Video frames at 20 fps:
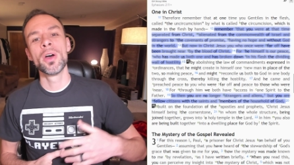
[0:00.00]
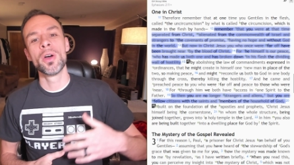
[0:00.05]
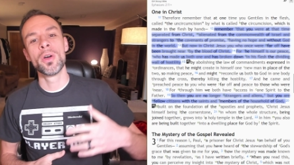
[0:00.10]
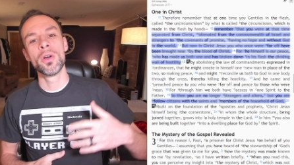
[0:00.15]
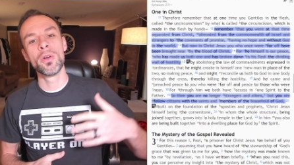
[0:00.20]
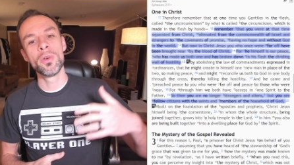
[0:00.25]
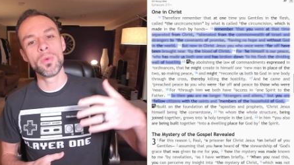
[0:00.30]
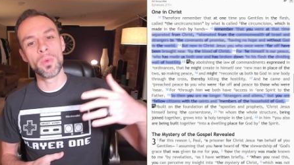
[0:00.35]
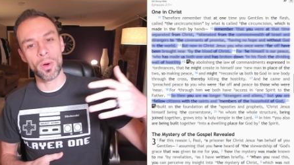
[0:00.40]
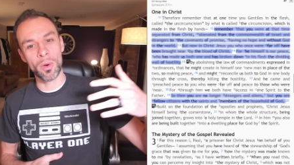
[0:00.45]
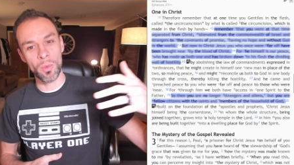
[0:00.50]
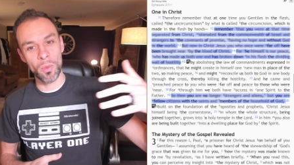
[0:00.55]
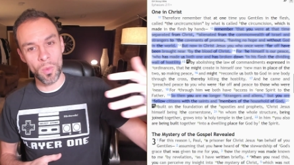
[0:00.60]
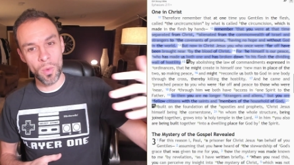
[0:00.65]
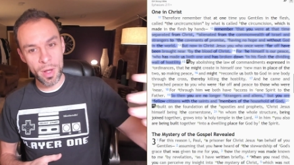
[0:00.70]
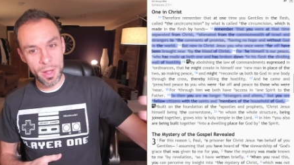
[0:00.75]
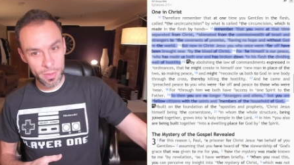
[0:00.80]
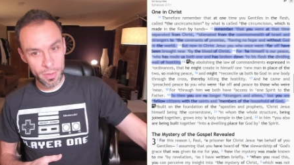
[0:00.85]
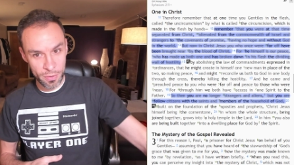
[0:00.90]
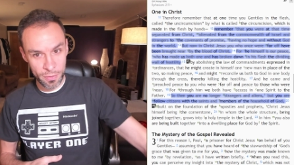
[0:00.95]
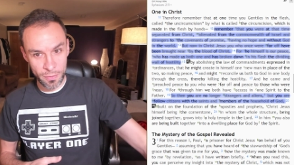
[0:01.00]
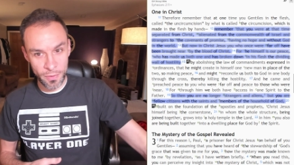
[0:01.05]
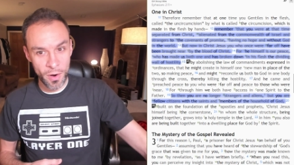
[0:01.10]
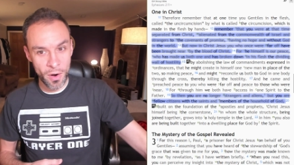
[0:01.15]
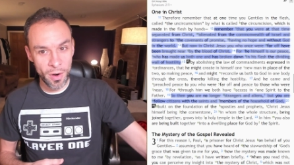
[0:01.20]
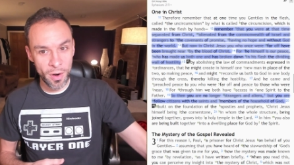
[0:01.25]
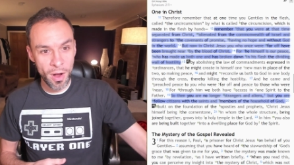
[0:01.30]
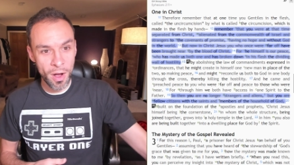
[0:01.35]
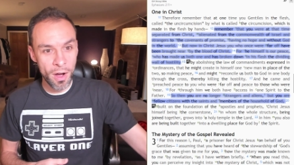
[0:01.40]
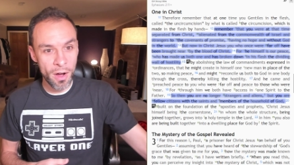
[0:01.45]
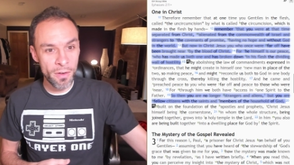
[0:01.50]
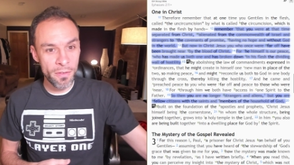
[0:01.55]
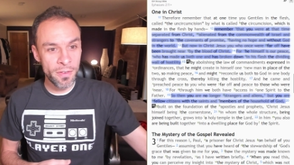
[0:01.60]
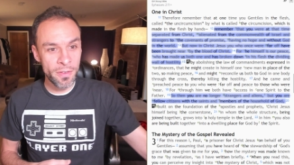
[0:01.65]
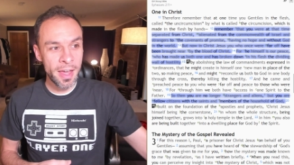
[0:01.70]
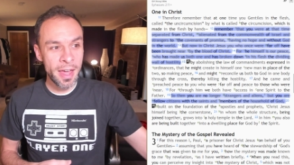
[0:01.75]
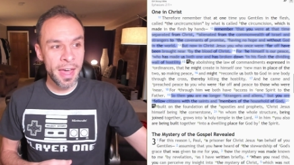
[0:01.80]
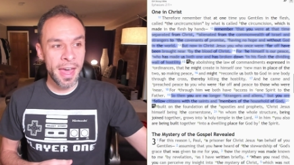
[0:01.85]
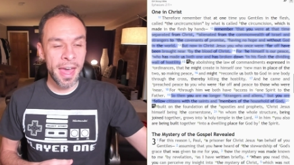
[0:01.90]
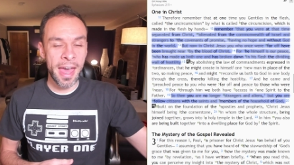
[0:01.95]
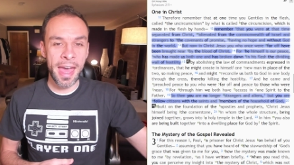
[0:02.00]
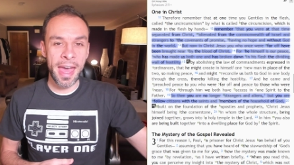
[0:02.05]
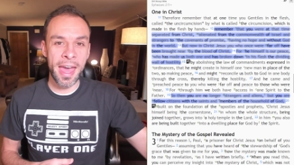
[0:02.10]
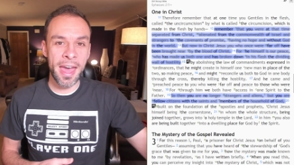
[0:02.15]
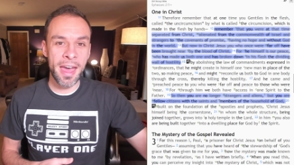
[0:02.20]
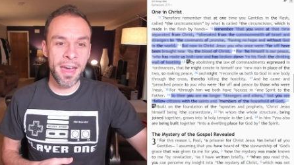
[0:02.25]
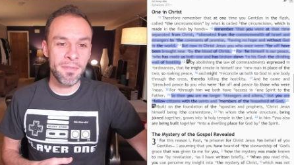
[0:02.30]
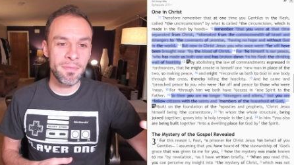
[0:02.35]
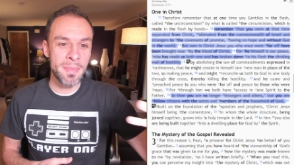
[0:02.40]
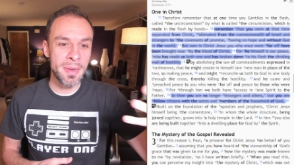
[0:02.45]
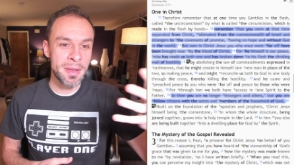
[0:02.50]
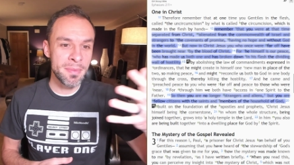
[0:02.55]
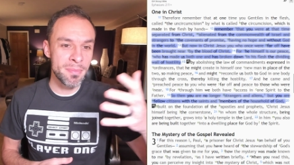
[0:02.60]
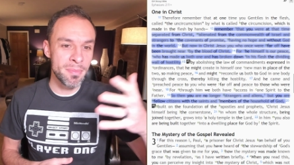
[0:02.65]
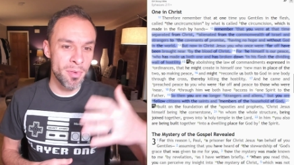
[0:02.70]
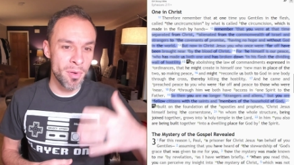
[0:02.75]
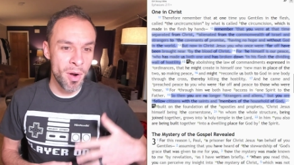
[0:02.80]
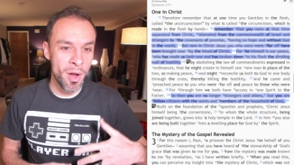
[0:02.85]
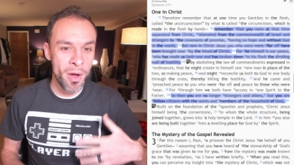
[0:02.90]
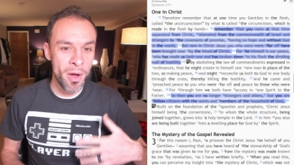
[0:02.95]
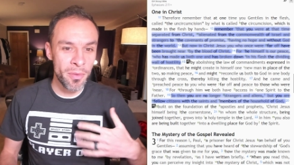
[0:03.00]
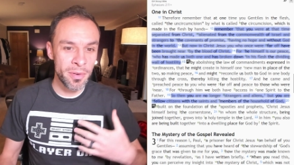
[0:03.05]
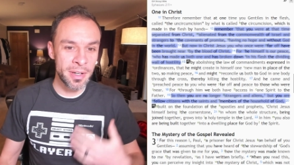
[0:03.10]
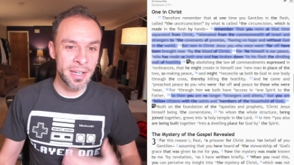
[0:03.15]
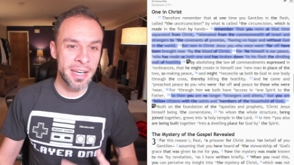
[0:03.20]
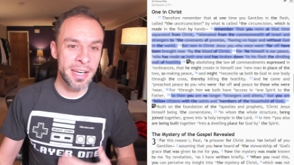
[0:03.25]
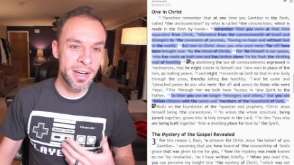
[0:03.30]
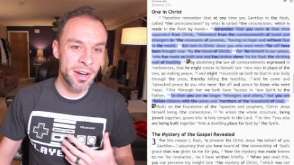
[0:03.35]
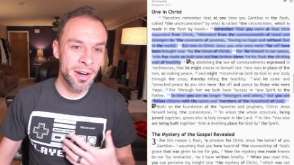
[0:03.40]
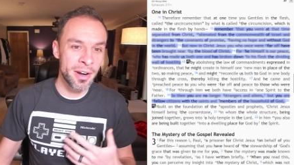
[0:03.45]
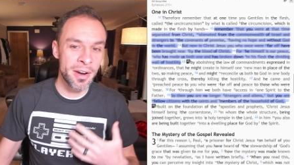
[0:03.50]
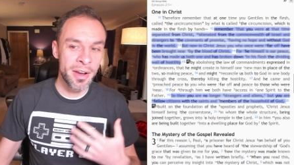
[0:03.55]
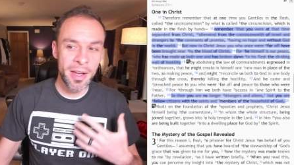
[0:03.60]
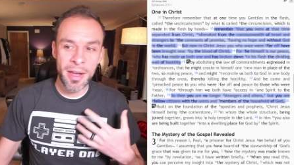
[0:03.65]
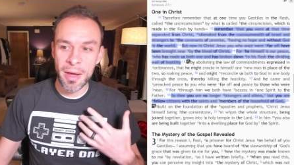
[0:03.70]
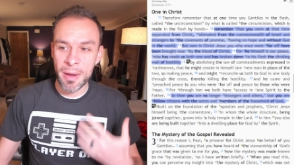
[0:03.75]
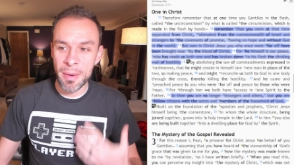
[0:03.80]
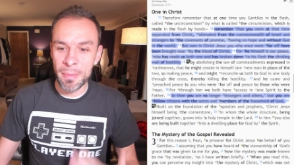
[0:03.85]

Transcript: who were once far off have been brought near